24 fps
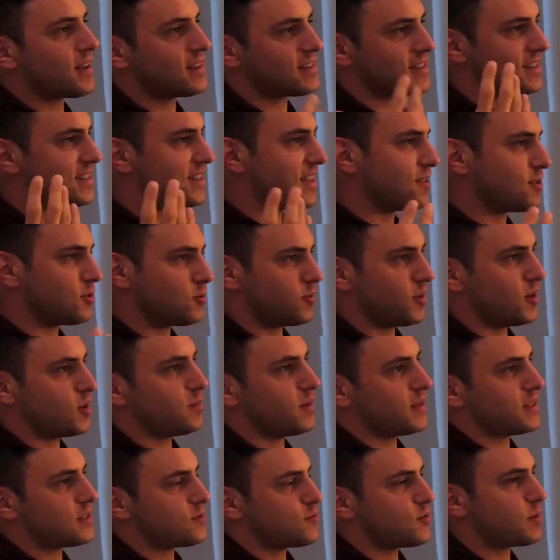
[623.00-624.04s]
because it sounds weird,
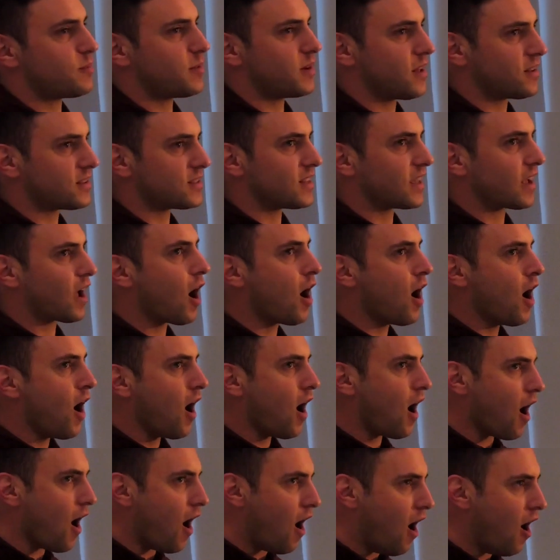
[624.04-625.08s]
but it's really pronounced like
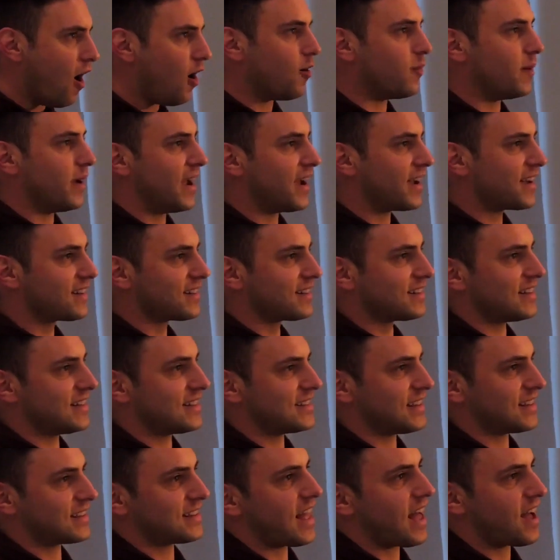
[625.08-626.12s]
Nobe.
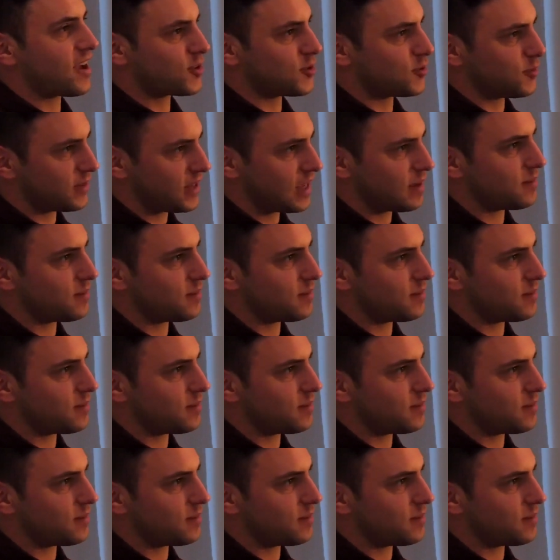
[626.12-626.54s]
It's like the actual